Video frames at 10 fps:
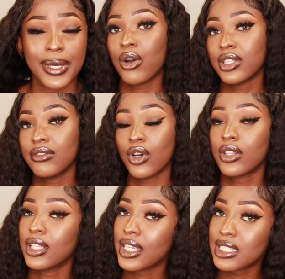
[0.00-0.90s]
I'll leave all
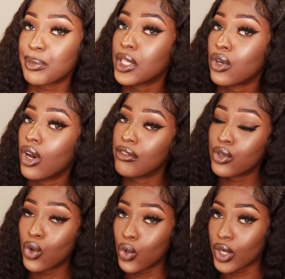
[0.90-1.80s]
the links below, of
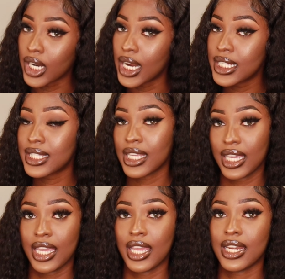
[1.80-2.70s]
course,
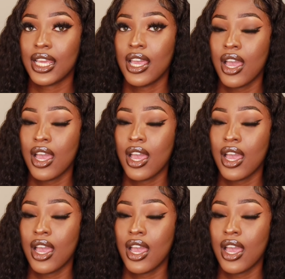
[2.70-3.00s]
and